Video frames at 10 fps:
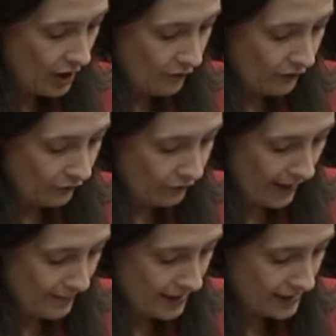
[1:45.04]
for the
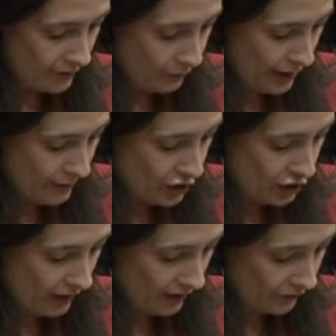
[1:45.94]
families of premature
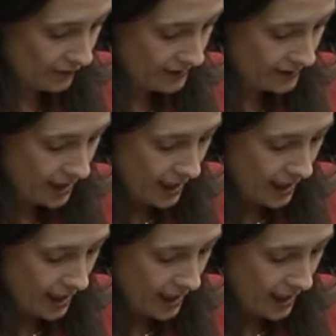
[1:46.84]
infants